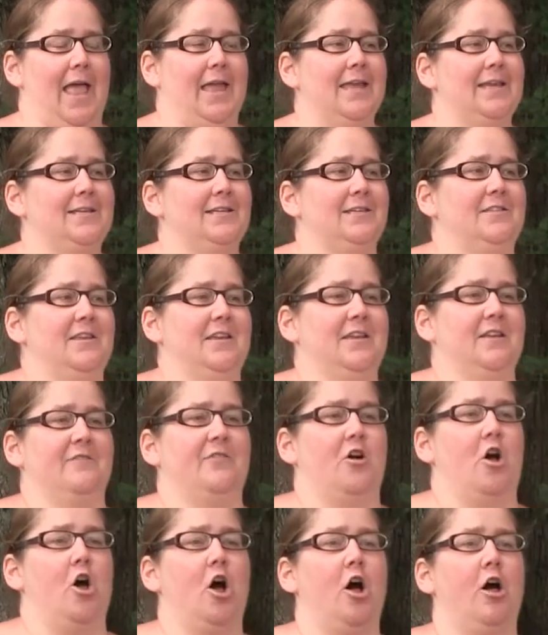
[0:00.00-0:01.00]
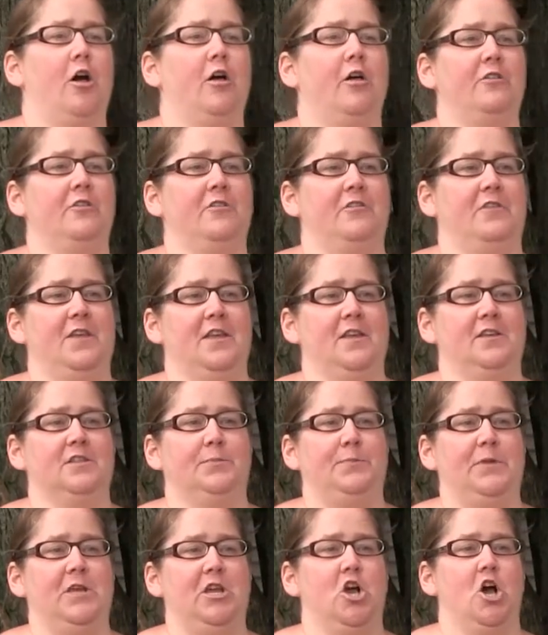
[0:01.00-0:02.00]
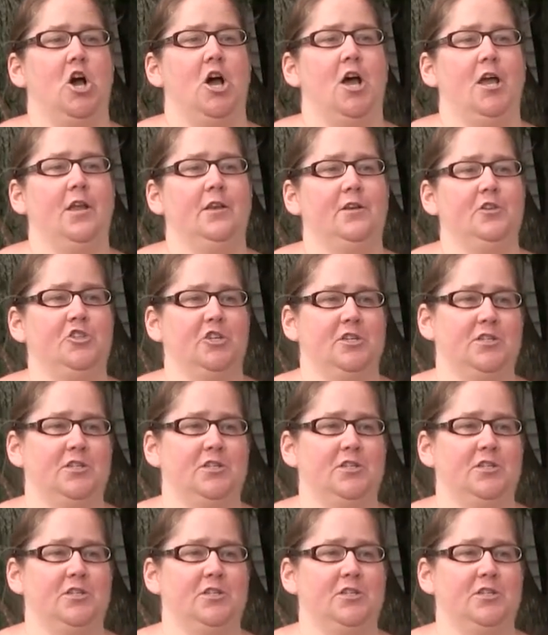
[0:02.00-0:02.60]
I get to think of all the things beyond